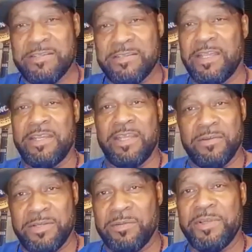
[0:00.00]
and
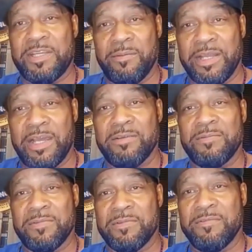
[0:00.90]
they'll be coming out
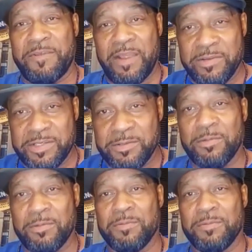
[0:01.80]
very soon.